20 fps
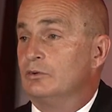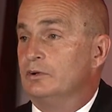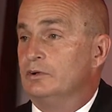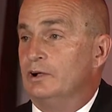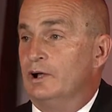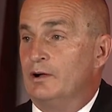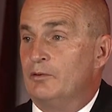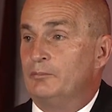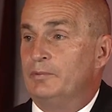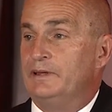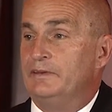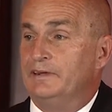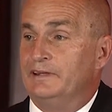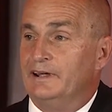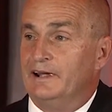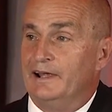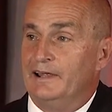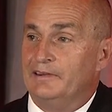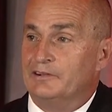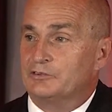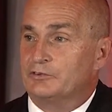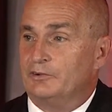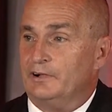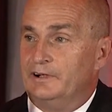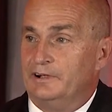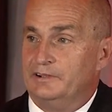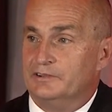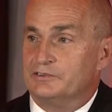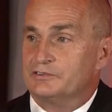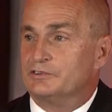I'll be the guy that's
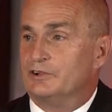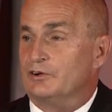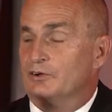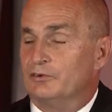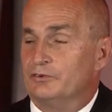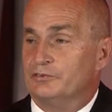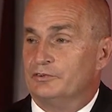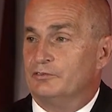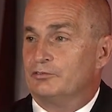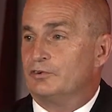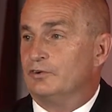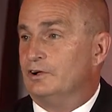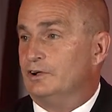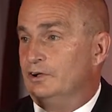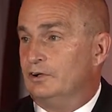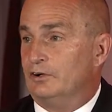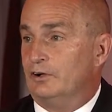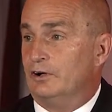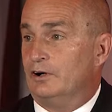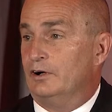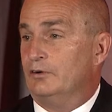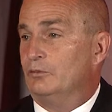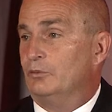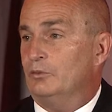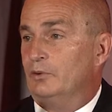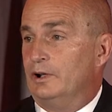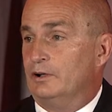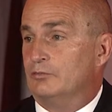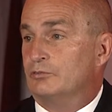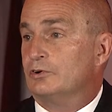running in circles in the front yard
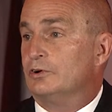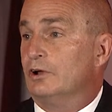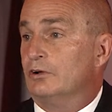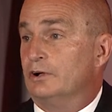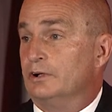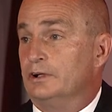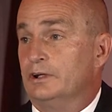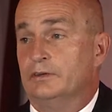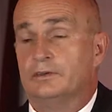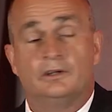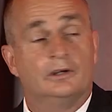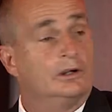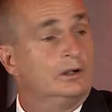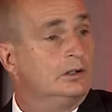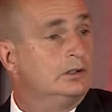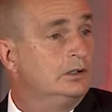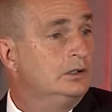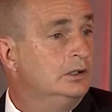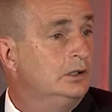waiting for y'all to get there.